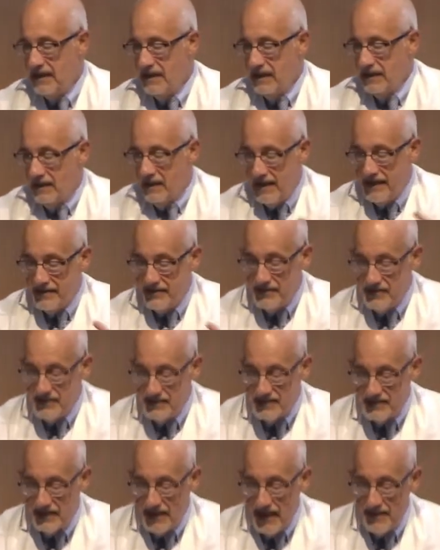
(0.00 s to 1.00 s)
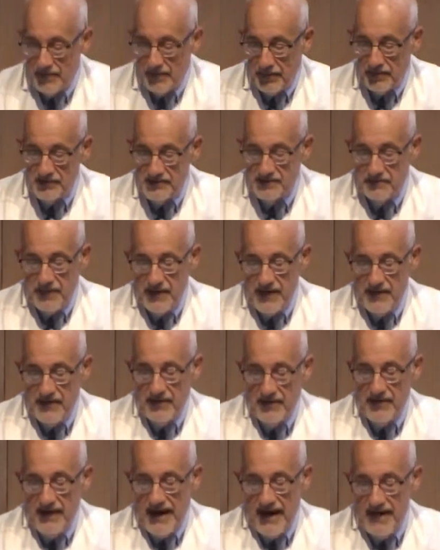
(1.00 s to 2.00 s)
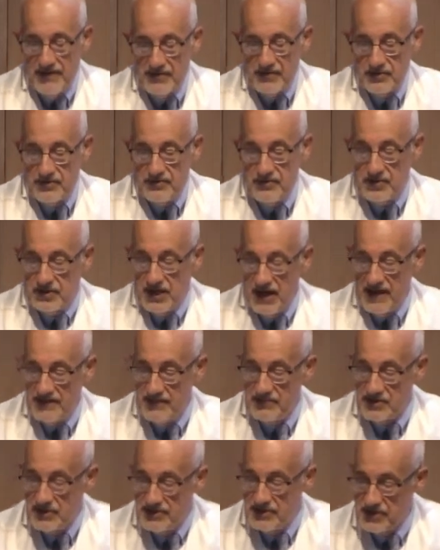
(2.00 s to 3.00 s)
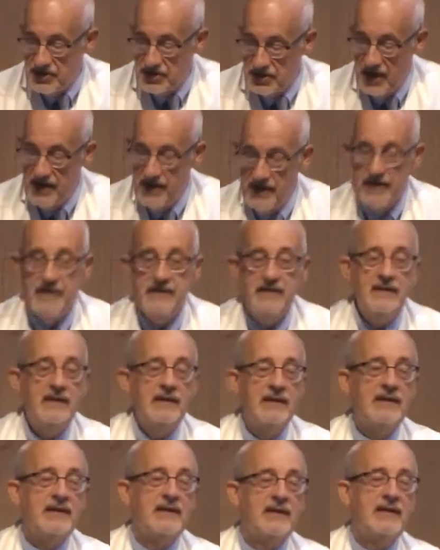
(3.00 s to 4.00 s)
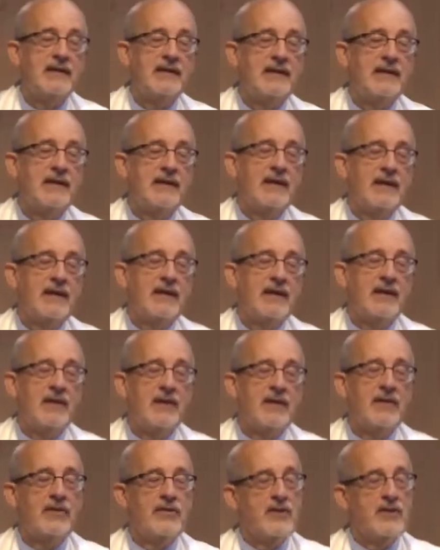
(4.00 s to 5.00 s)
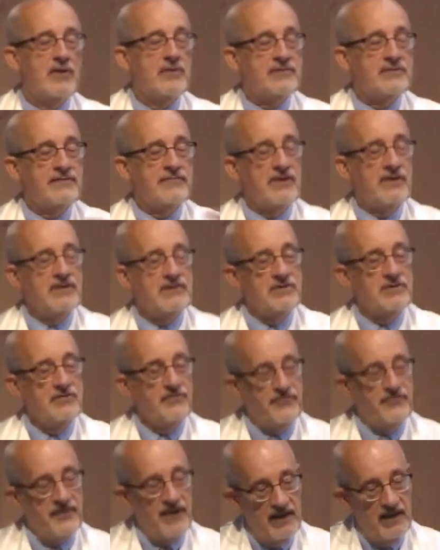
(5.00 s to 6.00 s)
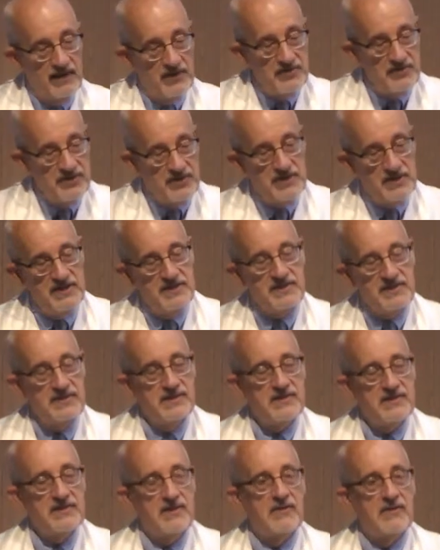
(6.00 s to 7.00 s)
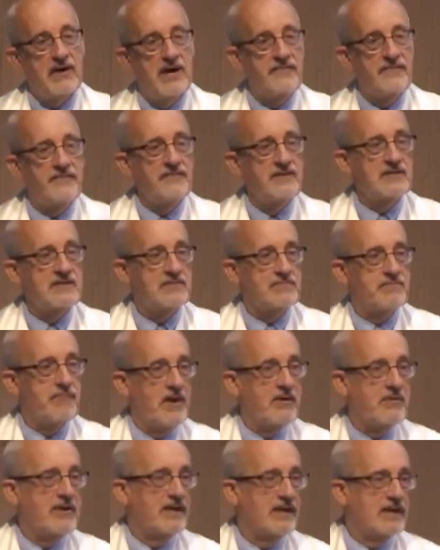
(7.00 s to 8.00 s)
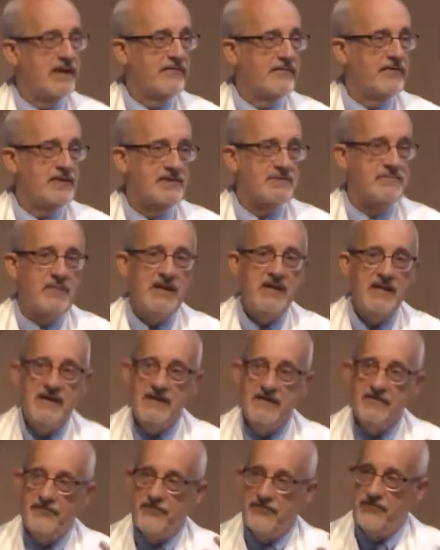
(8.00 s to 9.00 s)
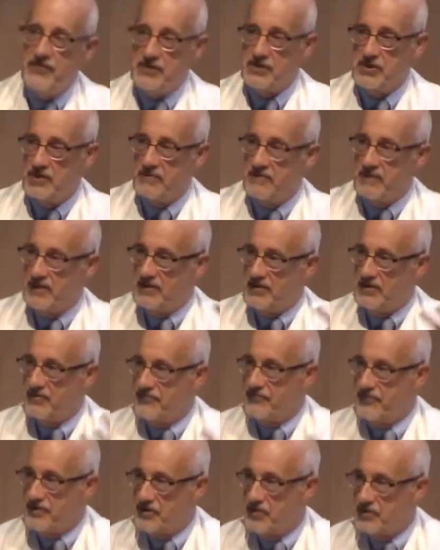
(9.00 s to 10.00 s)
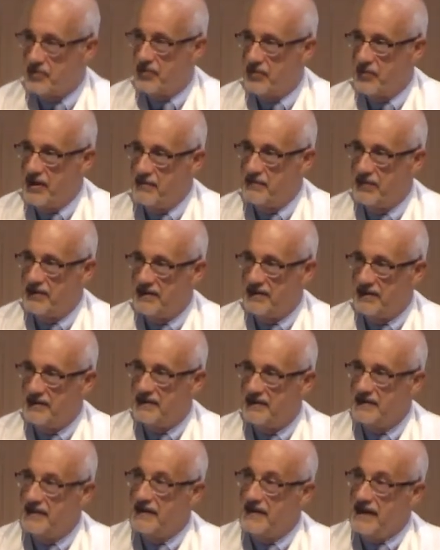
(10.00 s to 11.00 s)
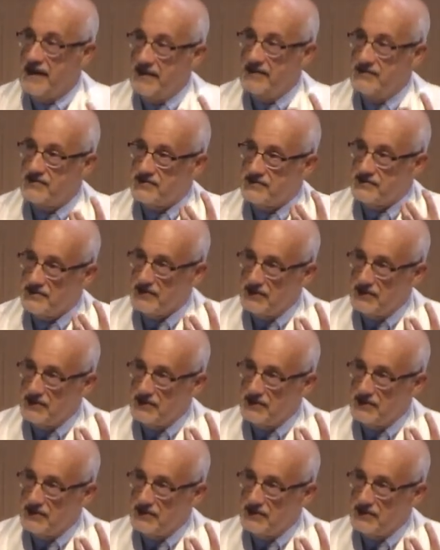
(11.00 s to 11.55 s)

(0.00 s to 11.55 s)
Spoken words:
Like the disciples Peter, Andrew, James, and John, those of us who follow Jesus are often spoken of as being fishermen or fisherwomen, hence